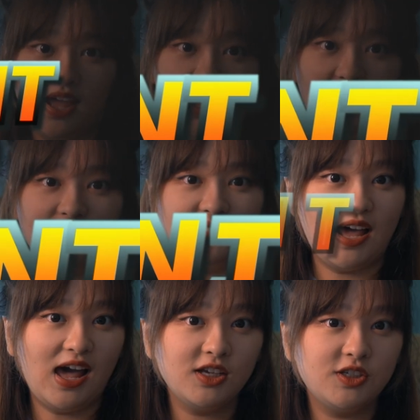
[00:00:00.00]
and it's
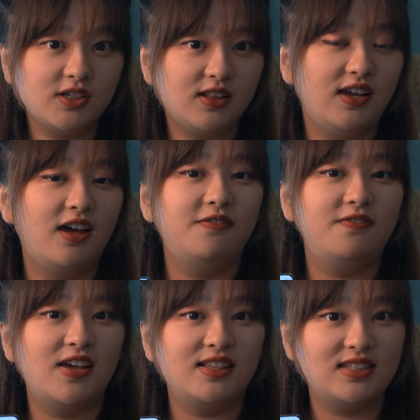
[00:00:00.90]
actually a
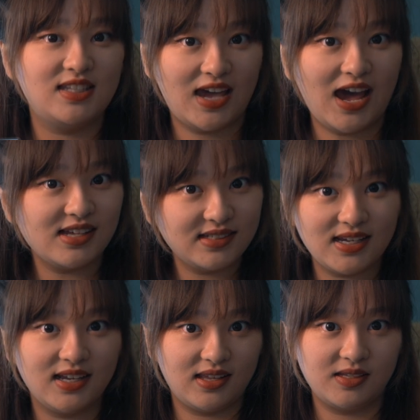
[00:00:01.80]

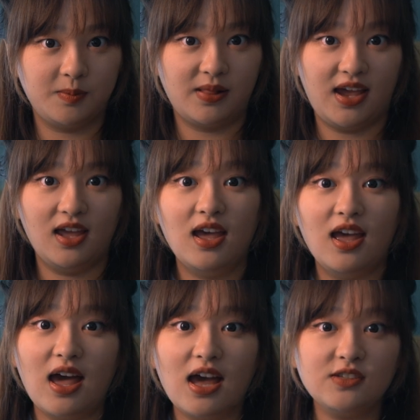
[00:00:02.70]
fantastic display.
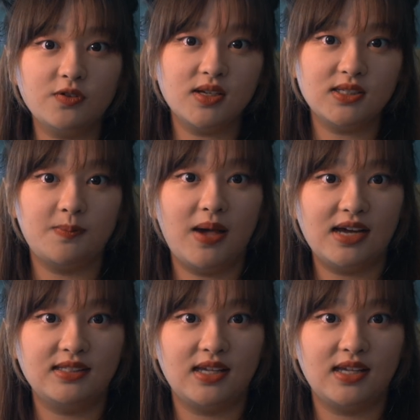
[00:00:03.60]
As for the specs,